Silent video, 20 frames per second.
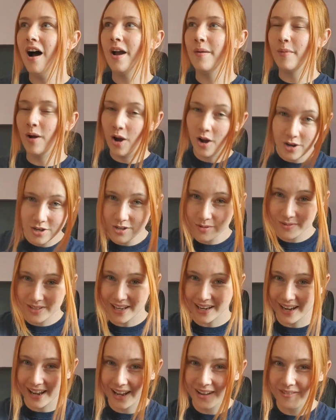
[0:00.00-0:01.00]
I'm
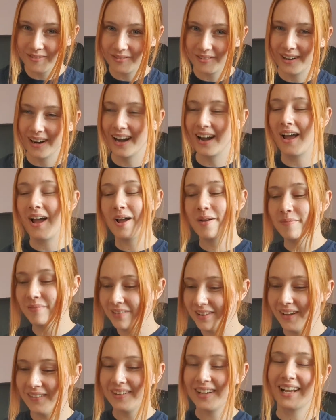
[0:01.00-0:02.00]
100% here for it.
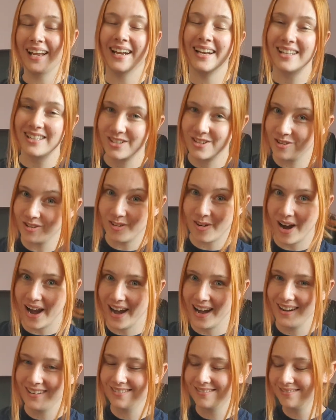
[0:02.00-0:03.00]
I'm loving it. It's
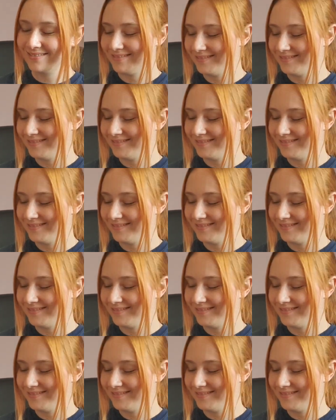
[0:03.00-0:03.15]
great.